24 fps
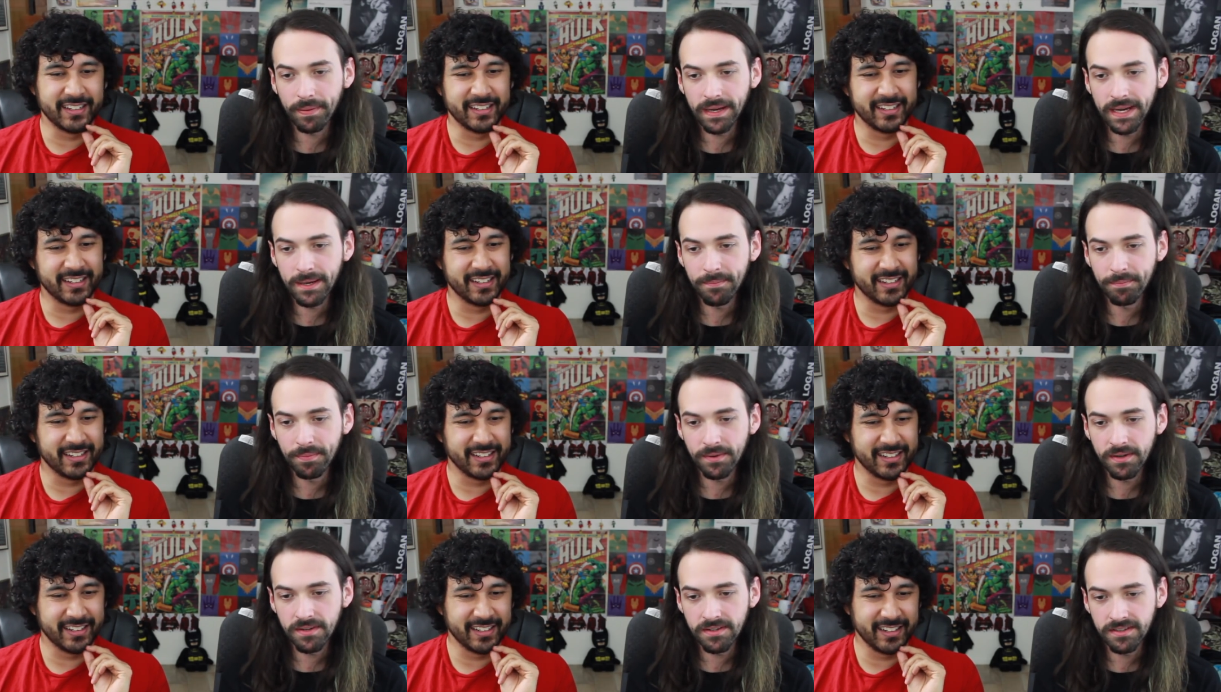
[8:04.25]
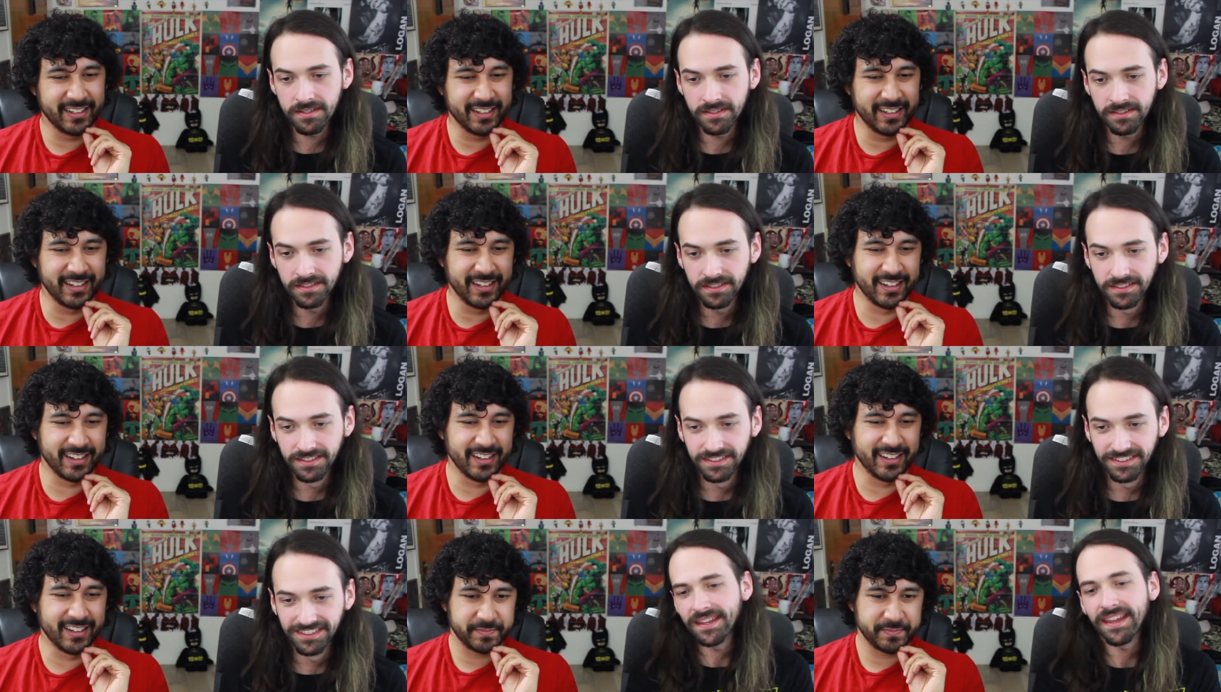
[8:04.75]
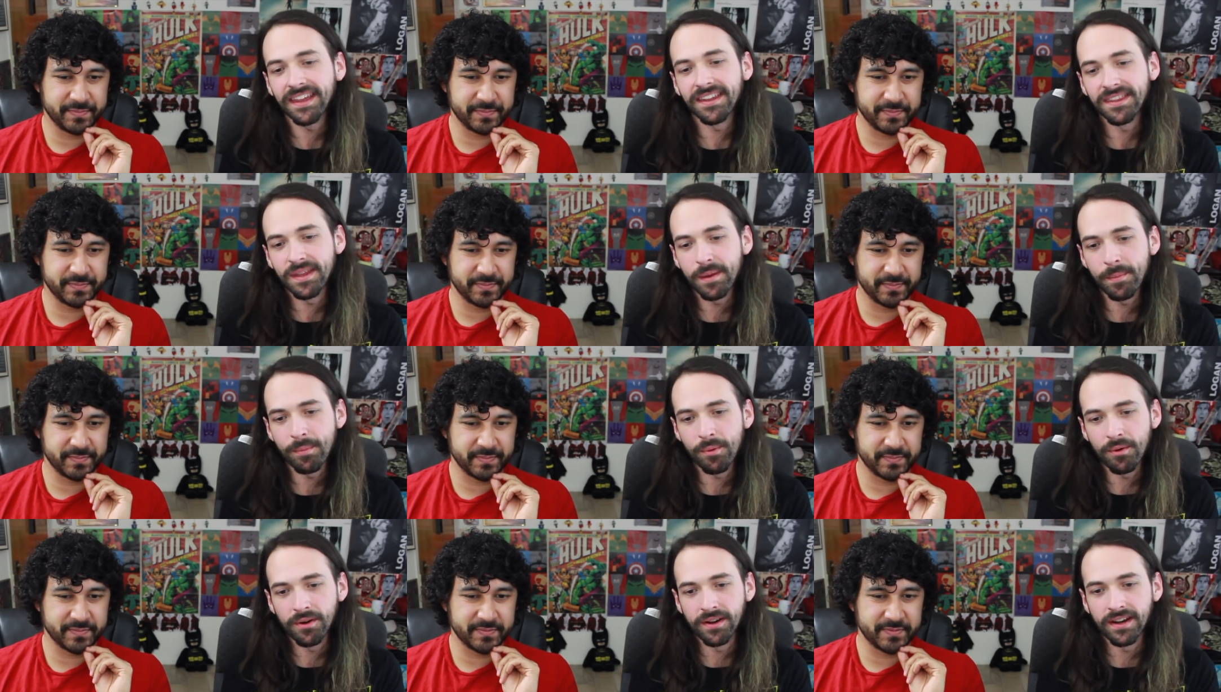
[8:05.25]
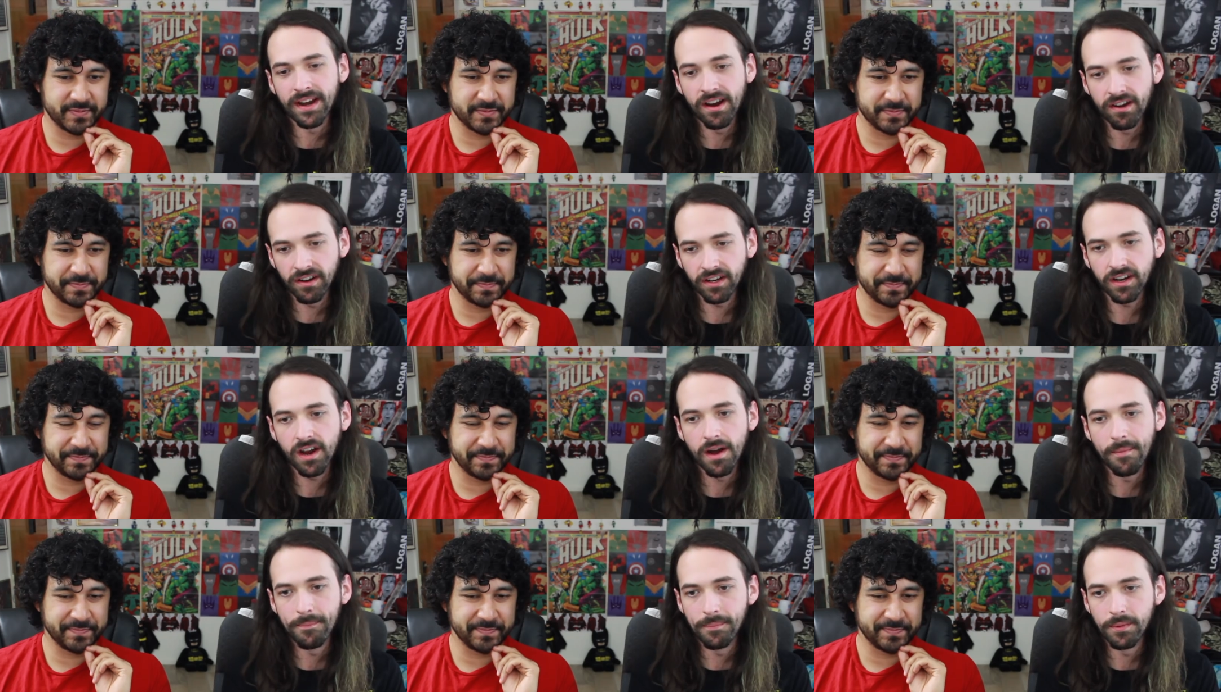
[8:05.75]
Speaker 1: people. and they pointed out a
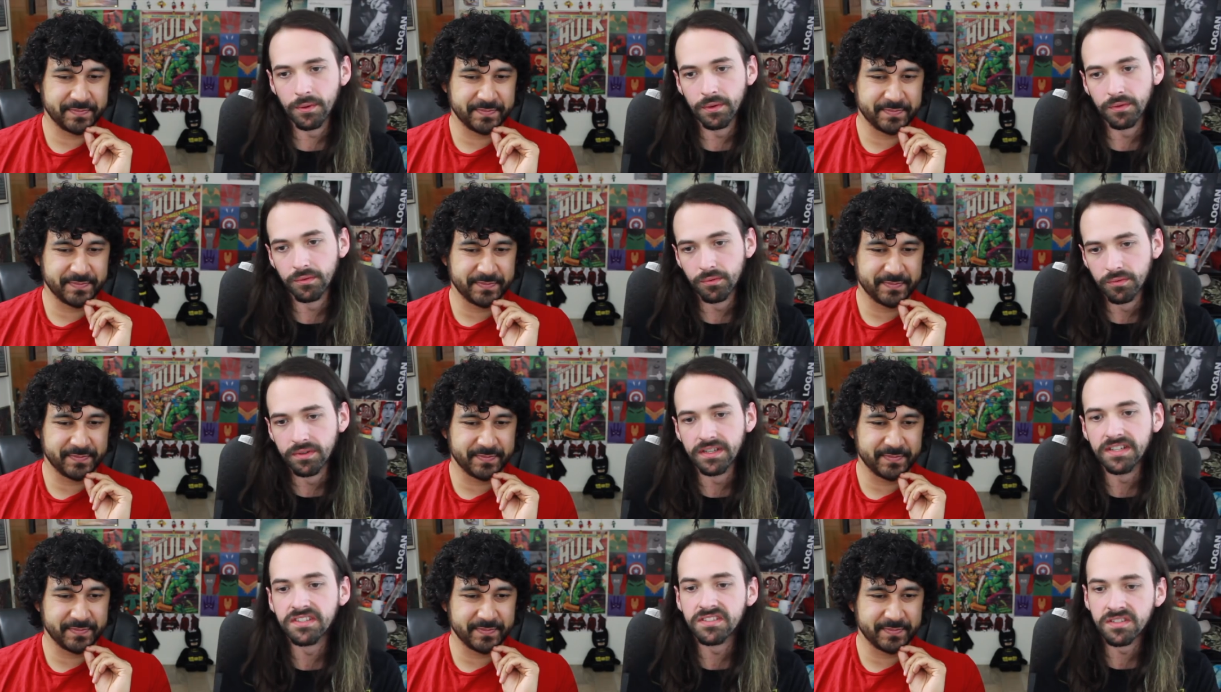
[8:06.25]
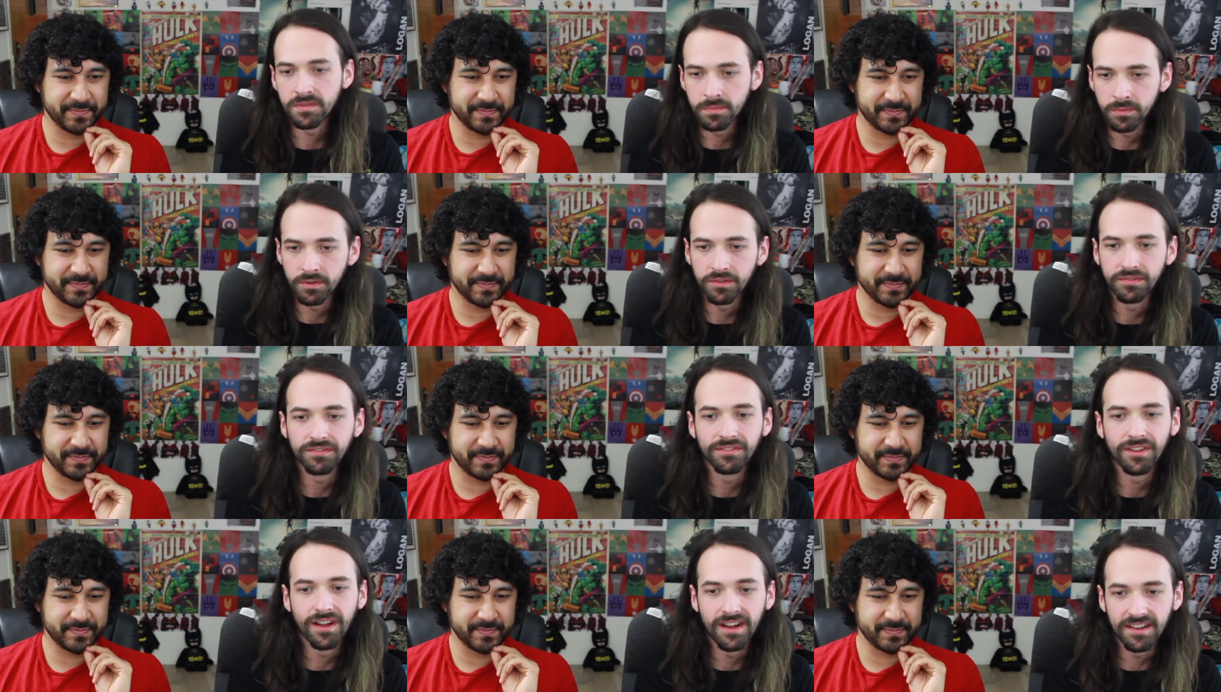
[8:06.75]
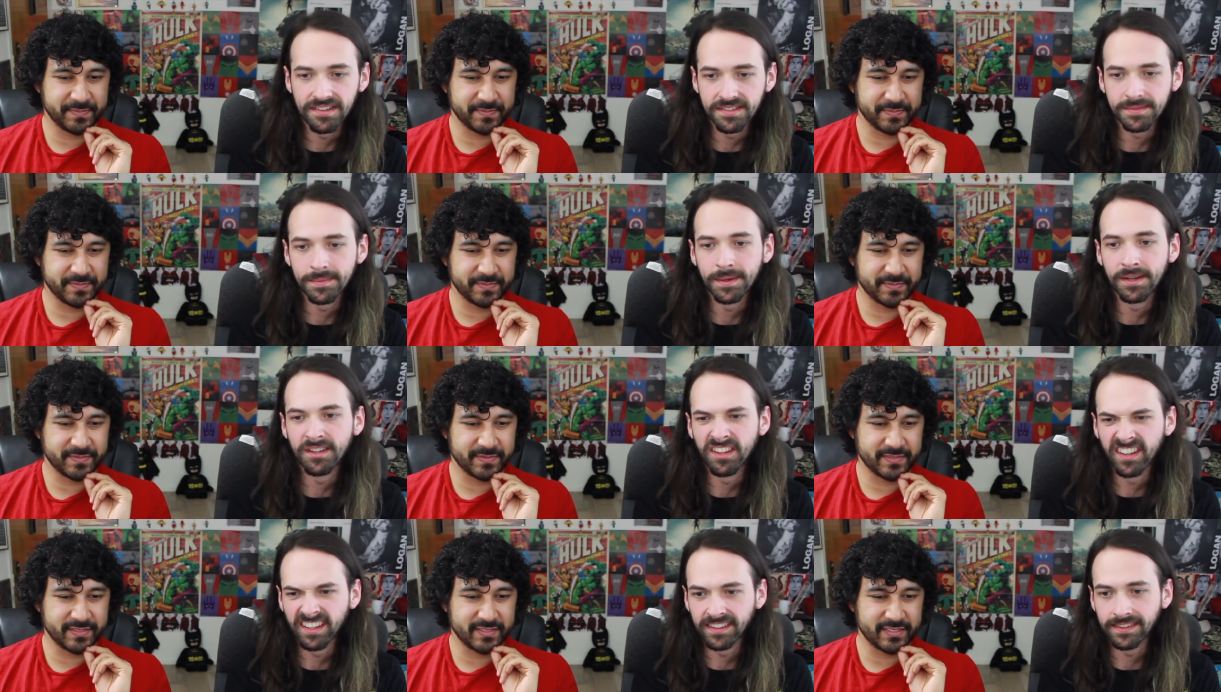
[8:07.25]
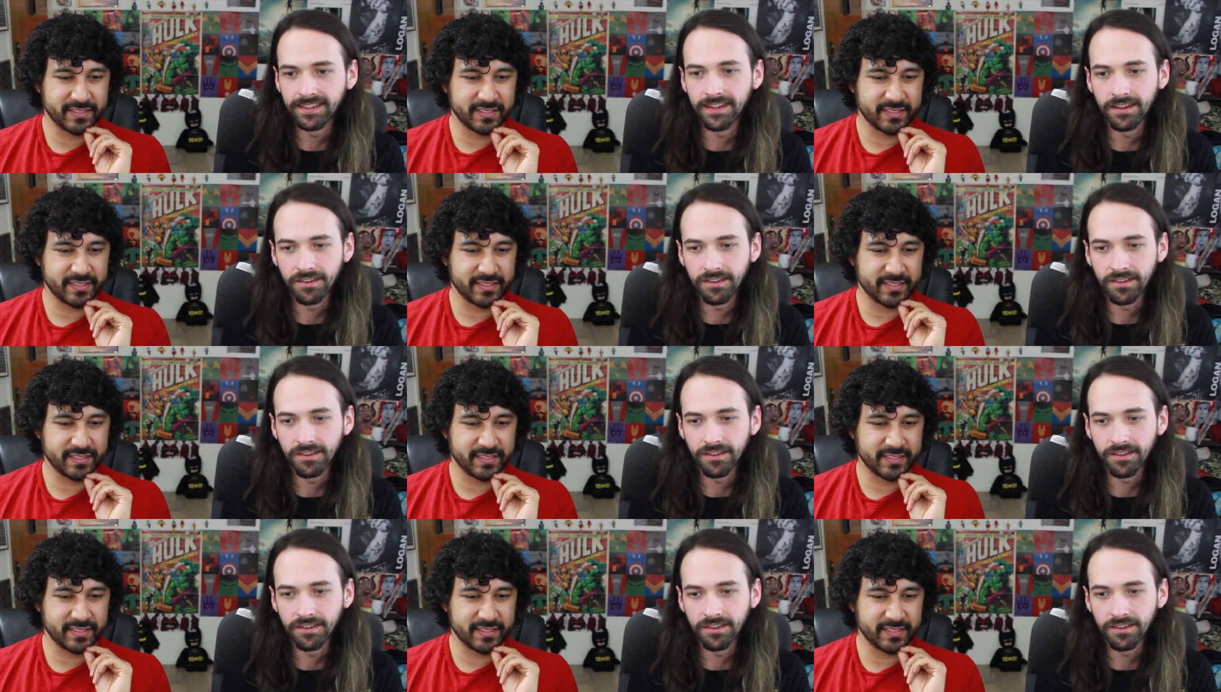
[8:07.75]
couple reasonable flaws about like the